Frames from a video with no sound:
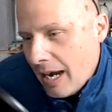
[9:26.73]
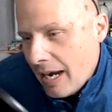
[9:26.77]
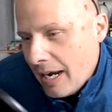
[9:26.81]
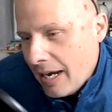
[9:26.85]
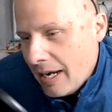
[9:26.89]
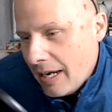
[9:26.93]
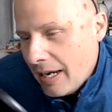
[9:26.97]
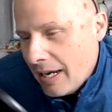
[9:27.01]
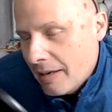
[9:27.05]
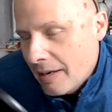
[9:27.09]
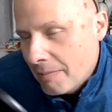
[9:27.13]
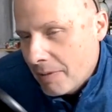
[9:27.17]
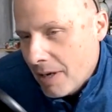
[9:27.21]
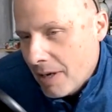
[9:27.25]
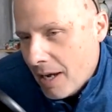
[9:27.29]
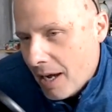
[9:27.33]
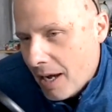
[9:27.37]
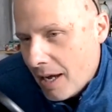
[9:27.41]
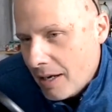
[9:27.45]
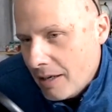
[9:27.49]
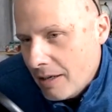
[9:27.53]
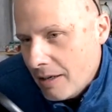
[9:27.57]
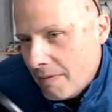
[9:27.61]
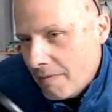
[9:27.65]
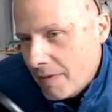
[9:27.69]
I am
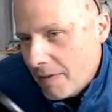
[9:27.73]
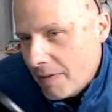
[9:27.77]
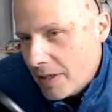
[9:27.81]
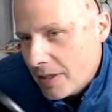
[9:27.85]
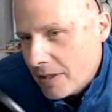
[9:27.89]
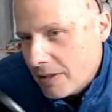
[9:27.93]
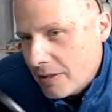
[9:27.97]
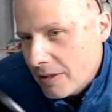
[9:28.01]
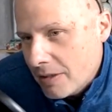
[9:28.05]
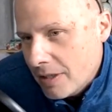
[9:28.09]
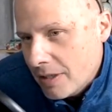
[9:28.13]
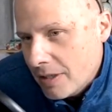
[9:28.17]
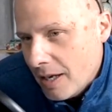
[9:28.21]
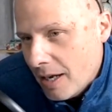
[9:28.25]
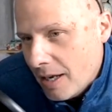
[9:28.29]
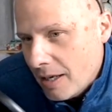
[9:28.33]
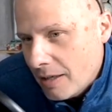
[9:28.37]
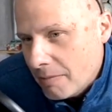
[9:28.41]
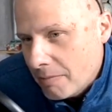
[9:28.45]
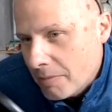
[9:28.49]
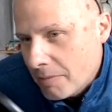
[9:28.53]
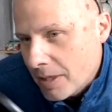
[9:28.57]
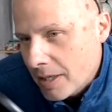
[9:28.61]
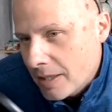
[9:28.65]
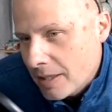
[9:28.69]
not an investor
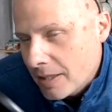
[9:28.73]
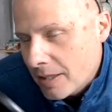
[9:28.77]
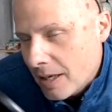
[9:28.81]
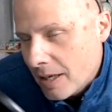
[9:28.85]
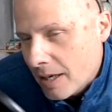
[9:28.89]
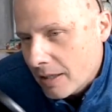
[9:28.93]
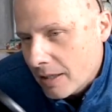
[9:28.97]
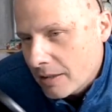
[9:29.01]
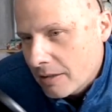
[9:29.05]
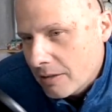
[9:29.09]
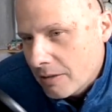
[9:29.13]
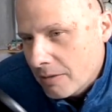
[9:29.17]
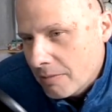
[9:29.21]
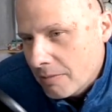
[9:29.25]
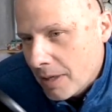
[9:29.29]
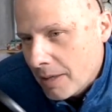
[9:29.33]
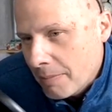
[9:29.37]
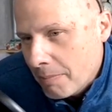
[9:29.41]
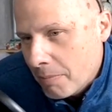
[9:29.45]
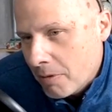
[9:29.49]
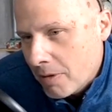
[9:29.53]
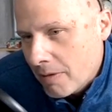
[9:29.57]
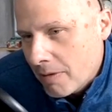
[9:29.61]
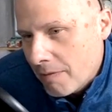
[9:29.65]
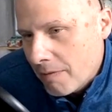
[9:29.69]
yet, but I talked to
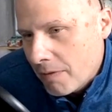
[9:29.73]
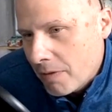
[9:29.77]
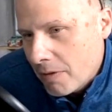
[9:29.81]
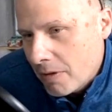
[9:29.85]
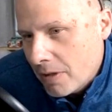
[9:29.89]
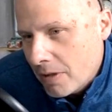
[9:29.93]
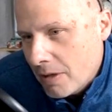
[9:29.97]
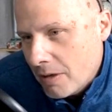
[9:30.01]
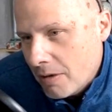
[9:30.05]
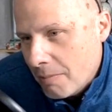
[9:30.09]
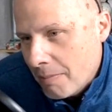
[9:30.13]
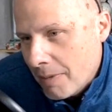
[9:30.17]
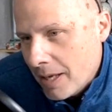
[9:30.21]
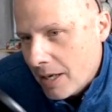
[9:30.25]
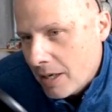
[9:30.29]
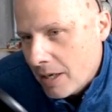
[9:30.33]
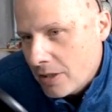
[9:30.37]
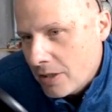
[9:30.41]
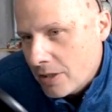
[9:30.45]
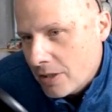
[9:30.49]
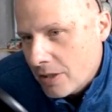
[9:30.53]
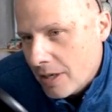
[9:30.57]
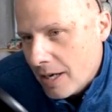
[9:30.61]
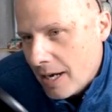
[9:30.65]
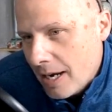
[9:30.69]
my portfolio
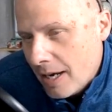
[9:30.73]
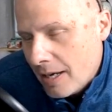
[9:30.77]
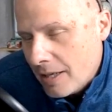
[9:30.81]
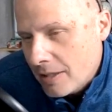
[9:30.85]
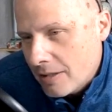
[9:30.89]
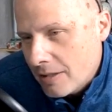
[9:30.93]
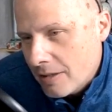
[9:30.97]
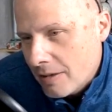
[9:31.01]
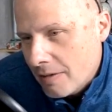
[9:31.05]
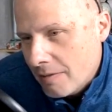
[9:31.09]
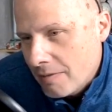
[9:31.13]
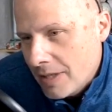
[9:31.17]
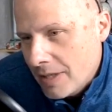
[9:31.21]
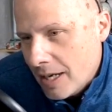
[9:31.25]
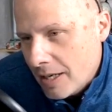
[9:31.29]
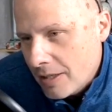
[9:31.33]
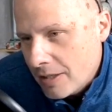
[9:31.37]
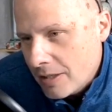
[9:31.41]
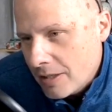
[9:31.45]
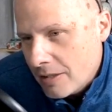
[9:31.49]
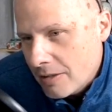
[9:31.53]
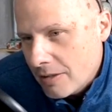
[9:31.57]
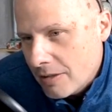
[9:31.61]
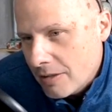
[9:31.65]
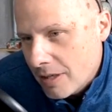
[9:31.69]
manager as of
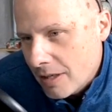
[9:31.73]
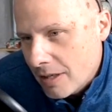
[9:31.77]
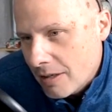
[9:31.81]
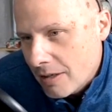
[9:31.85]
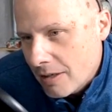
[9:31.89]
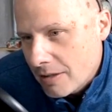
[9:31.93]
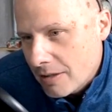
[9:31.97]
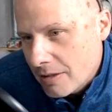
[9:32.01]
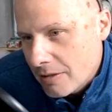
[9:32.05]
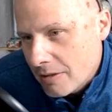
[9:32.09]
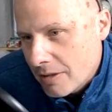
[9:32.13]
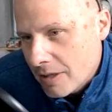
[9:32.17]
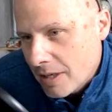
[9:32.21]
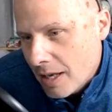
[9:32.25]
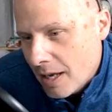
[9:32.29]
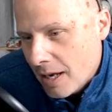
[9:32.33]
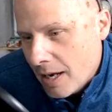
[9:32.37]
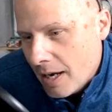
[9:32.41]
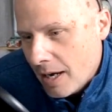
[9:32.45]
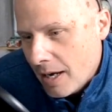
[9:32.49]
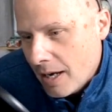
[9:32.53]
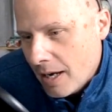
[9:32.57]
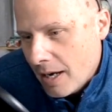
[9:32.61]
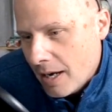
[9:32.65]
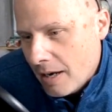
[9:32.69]

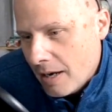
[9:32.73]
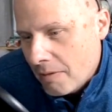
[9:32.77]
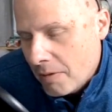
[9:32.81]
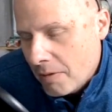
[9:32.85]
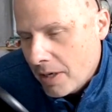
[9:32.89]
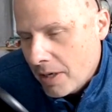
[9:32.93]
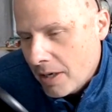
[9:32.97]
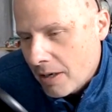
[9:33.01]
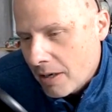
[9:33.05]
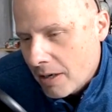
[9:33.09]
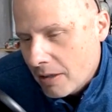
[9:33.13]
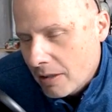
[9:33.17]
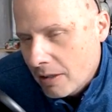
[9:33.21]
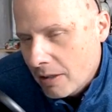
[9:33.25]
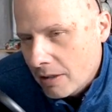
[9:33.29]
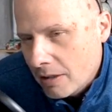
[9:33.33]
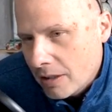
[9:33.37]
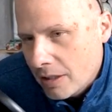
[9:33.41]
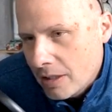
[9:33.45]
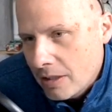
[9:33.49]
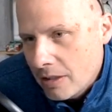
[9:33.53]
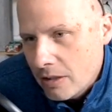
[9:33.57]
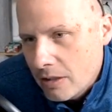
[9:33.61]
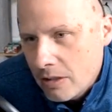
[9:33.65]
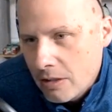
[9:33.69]
yesterday. We are
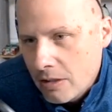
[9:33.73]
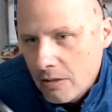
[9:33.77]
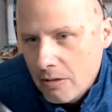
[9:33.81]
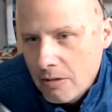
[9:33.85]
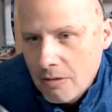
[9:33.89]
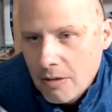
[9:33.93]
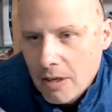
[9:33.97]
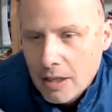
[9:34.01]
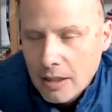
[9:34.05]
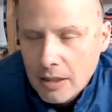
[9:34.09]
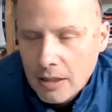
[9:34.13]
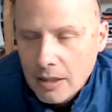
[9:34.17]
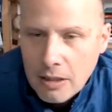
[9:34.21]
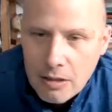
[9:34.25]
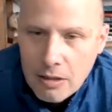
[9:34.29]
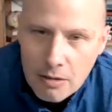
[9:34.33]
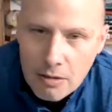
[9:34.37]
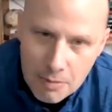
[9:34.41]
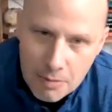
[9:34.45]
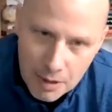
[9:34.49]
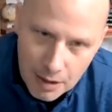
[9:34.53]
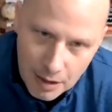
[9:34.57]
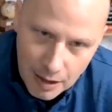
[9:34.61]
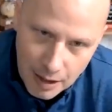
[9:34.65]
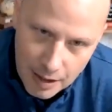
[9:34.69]
looking to
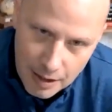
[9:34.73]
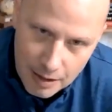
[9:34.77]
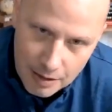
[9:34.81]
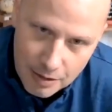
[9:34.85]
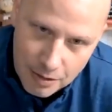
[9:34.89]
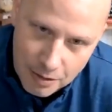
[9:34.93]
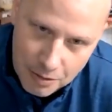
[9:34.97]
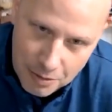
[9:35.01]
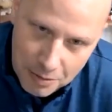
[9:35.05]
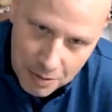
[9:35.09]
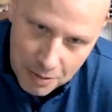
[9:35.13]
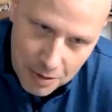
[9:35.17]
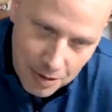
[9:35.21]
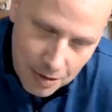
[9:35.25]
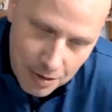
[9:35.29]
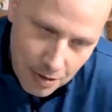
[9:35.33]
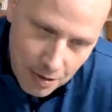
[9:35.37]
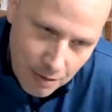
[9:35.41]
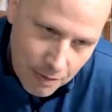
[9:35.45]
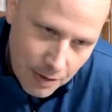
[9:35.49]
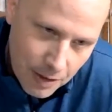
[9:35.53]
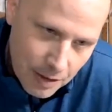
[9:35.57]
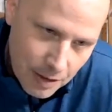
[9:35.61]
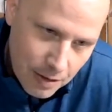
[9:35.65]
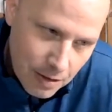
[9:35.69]
accumulate Kootenay
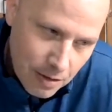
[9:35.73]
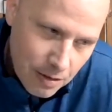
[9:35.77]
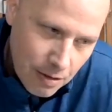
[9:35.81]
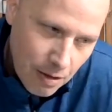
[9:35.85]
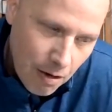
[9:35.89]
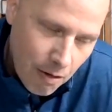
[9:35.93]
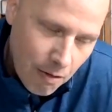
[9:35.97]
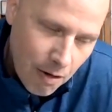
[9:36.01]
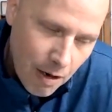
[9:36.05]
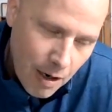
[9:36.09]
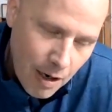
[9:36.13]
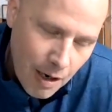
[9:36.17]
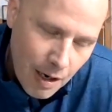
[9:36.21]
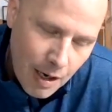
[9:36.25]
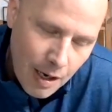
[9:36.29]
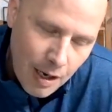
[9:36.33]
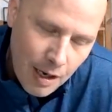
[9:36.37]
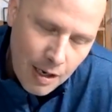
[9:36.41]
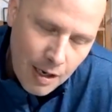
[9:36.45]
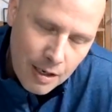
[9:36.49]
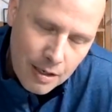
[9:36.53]
Silver. So